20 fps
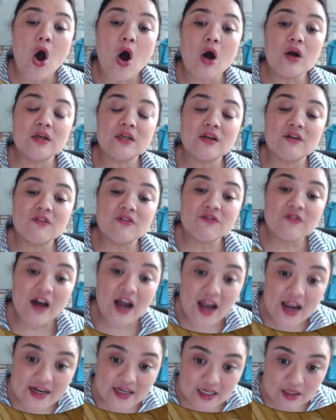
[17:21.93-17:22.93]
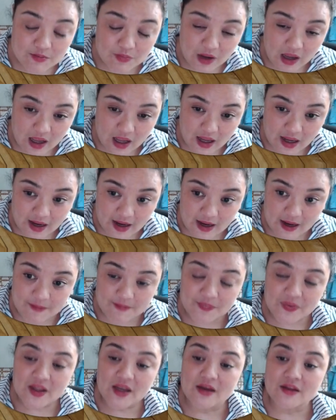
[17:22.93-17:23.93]
divided by
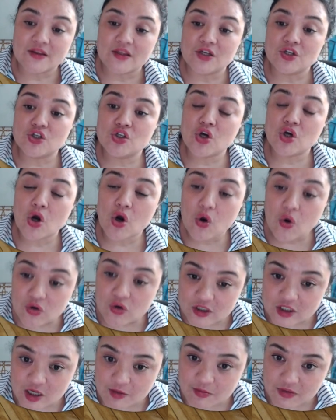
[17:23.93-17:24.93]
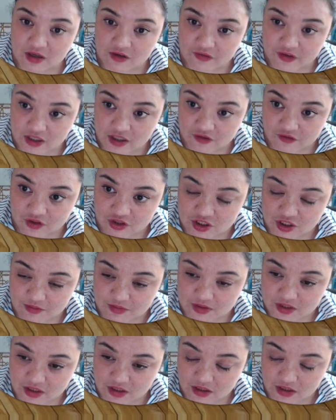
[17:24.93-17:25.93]
the total number of intervals
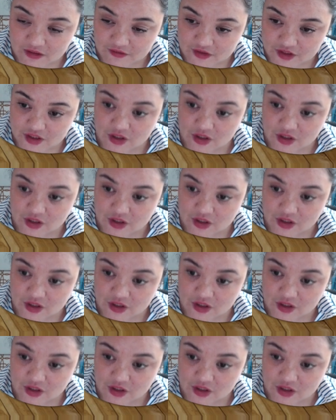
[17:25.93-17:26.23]
observed,